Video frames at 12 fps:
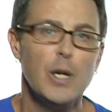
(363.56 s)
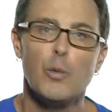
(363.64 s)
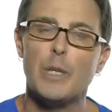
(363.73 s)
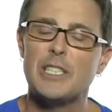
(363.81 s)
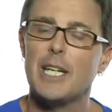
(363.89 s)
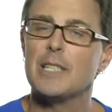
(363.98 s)

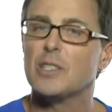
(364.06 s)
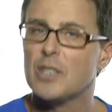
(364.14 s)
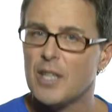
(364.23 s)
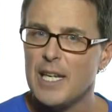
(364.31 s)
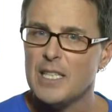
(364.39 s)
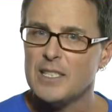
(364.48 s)
We change
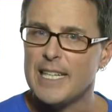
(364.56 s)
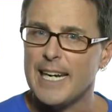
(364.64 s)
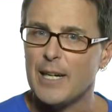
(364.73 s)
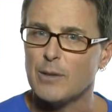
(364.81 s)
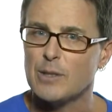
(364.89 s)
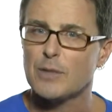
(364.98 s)
these
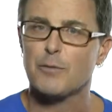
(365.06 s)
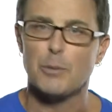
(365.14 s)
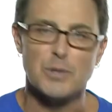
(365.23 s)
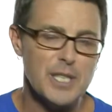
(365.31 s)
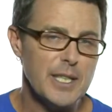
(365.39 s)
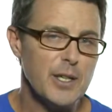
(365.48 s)
nouns from
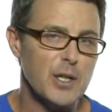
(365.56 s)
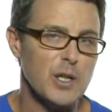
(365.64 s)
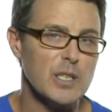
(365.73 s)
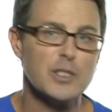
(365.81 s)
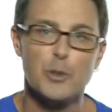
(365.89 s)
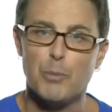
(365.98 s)

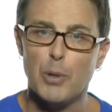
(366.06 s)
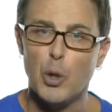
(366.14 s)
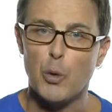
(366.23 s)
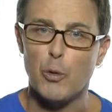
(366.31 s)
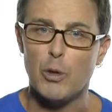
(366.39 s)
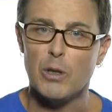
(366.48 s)
singular to
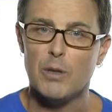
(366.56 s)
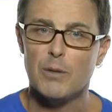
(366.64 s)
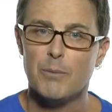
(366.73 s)
plural